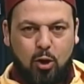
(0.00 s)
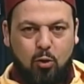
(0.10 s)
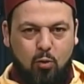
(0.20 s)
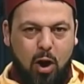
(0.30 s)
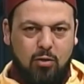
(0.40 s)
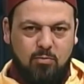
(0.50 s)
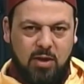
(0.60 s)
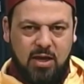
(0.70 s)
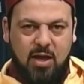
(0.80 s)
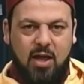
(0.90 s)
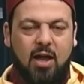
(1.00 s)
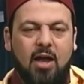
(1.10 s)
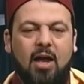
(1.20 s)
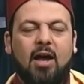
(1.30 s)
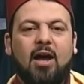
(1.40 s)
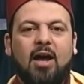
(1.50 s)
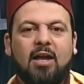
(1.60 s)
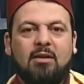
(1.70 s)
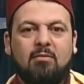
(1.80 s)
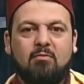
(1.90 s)
around me
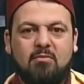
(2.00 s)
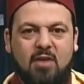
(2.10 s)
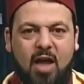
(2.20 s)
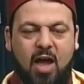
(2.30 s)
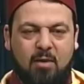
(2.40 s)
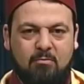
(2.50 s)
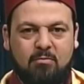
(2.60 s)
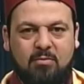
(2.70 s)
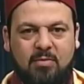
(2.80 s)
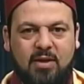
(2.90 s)
I am